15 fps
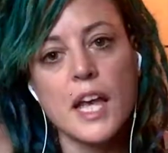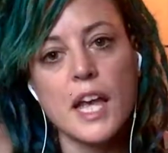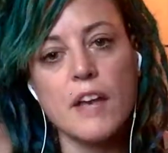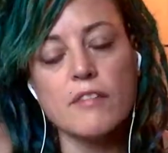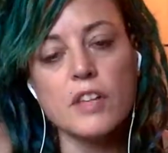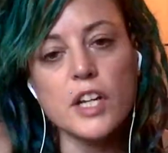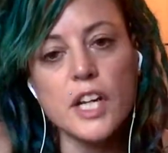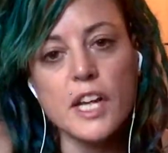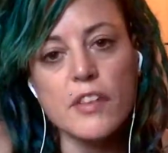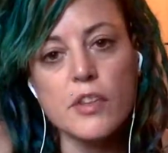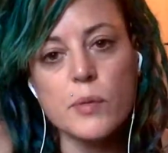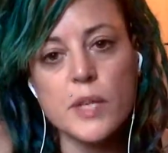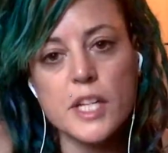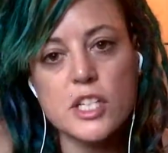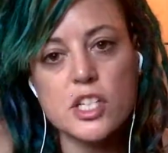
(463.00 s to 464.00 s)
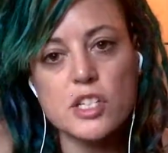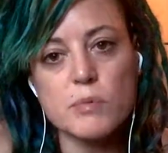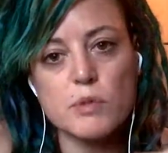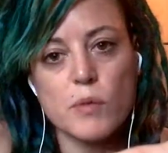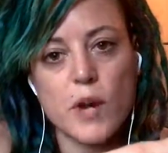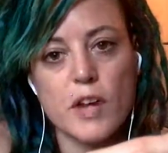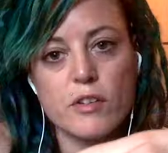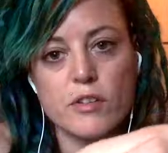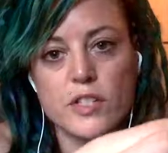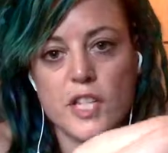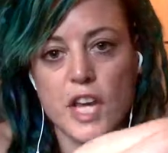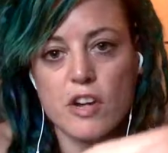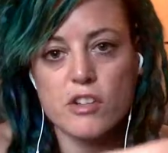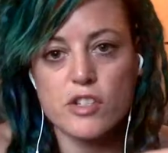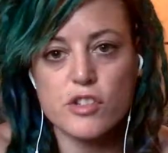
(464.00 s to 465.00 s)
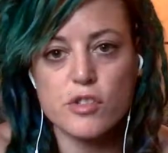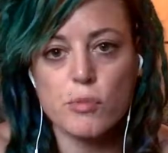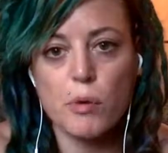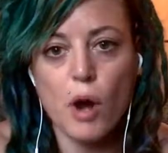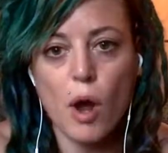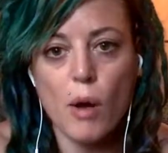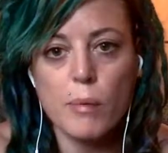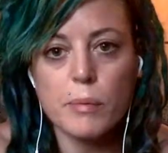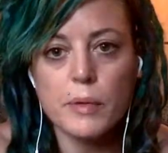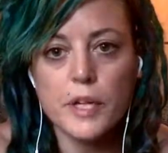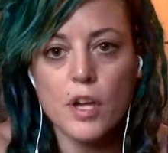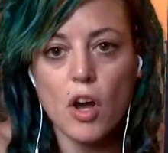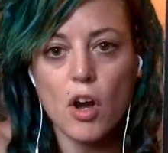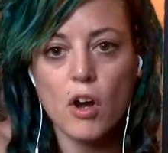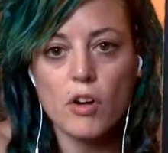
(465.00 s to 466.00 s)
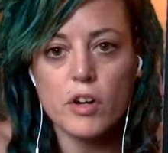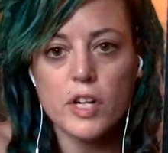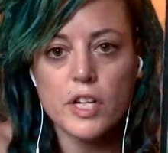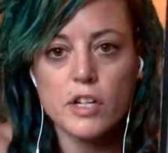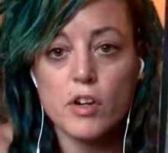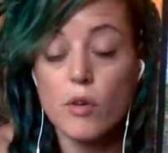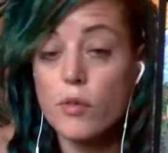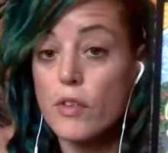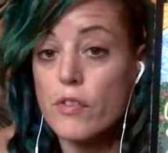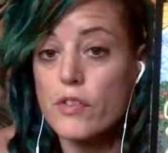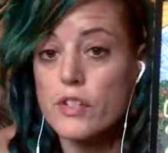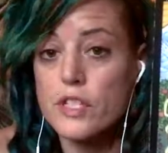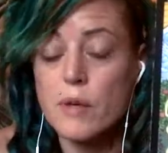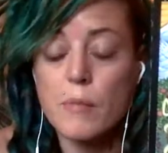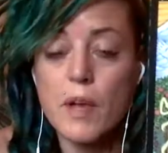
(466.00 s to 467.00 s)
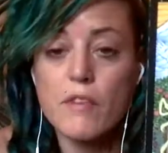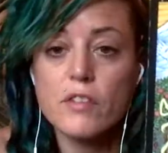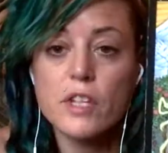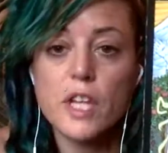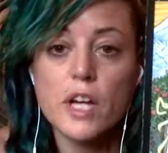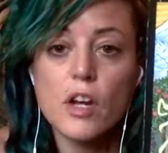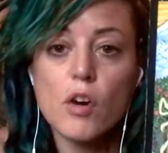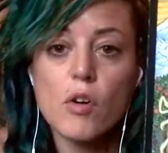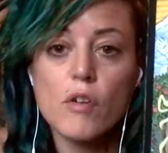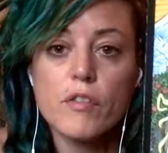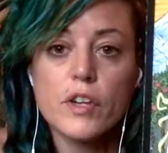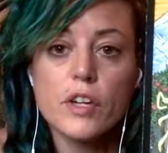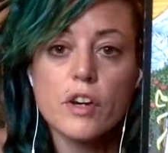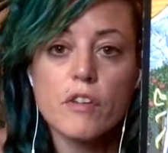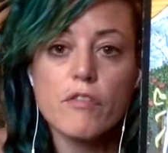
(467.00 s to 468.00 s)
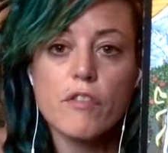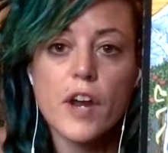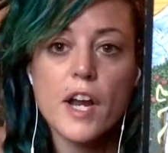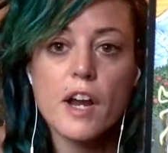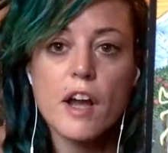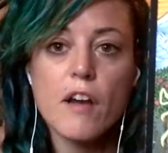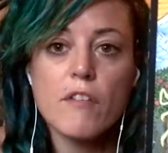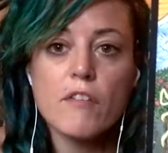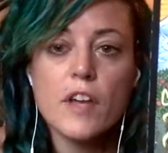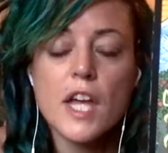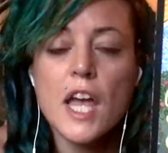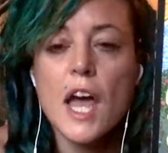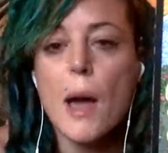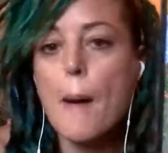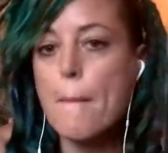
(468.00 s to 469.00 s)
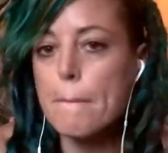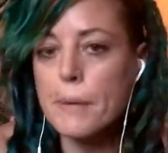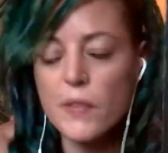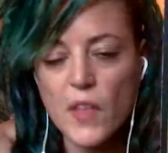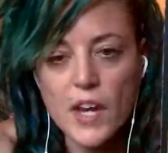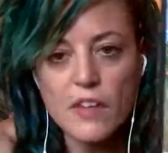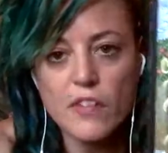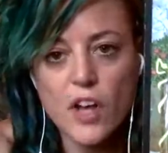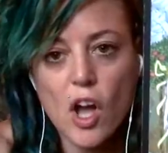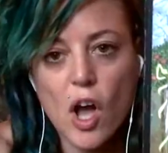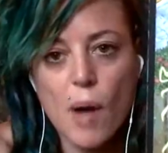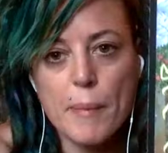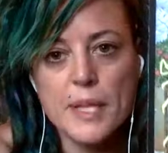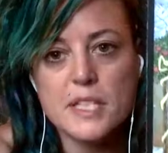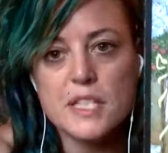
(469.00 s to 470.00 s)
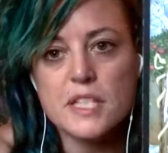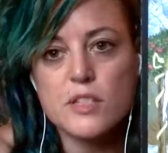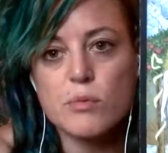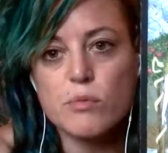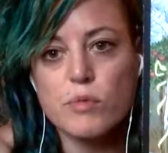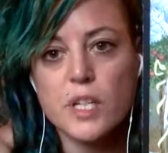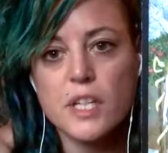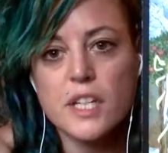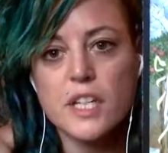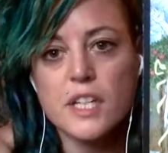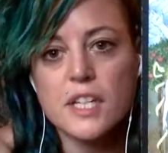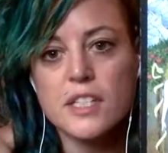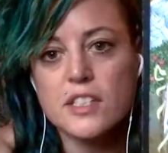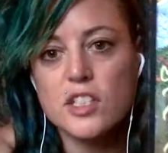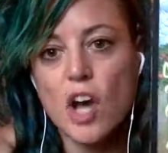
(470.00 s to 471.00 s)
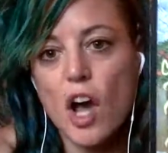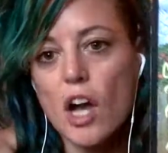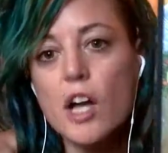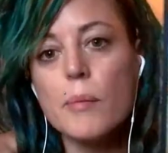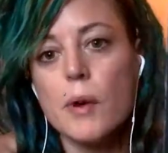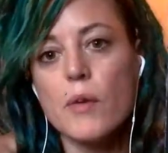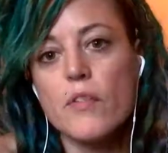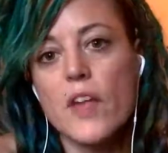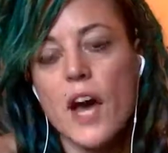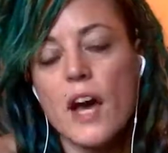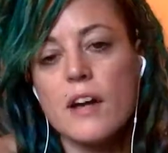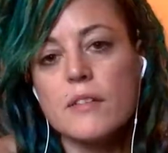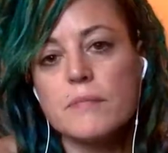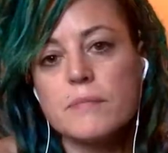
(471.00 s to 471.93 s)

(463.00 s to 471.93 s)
If looking at the relationships around you scares you, you probably already know that there's some you have to let go of and you're afraid of. Put that in the comments. Let's really talk about that.